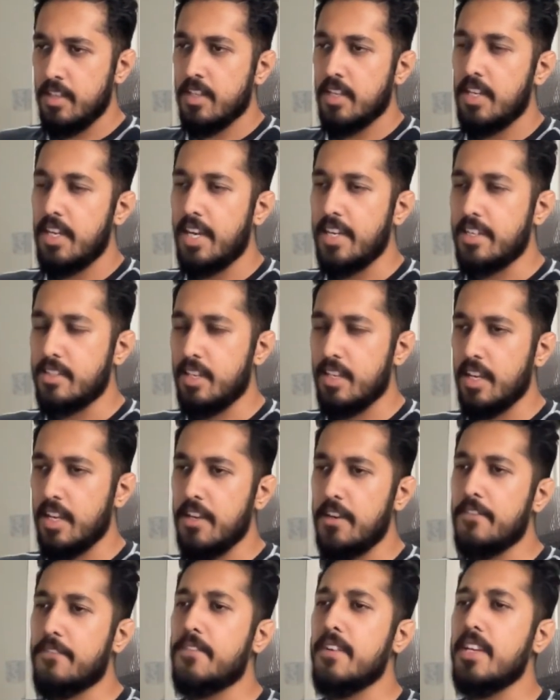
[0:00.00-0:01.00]
let's say
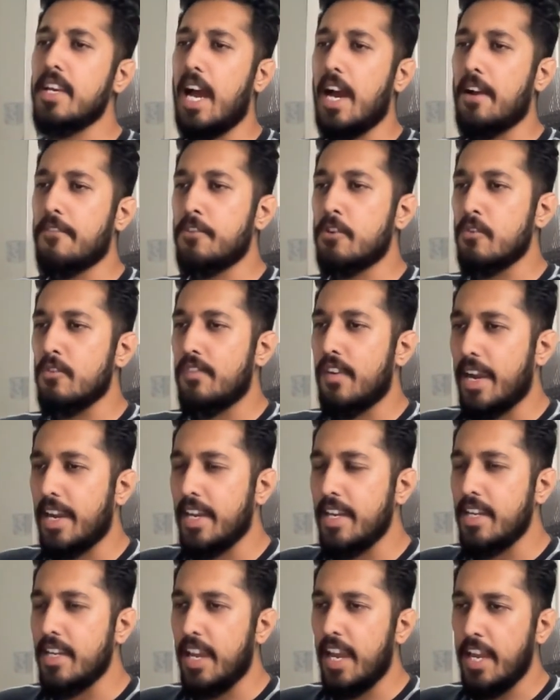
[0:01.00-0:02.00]
if we have to
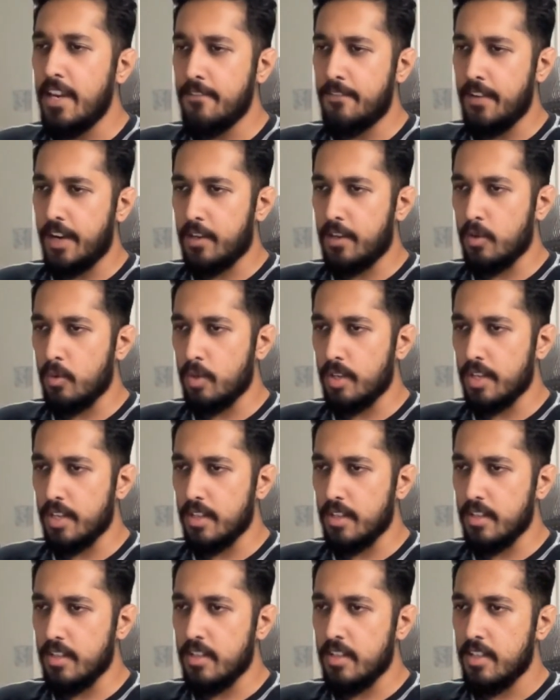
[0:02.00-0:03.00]
find n factorial,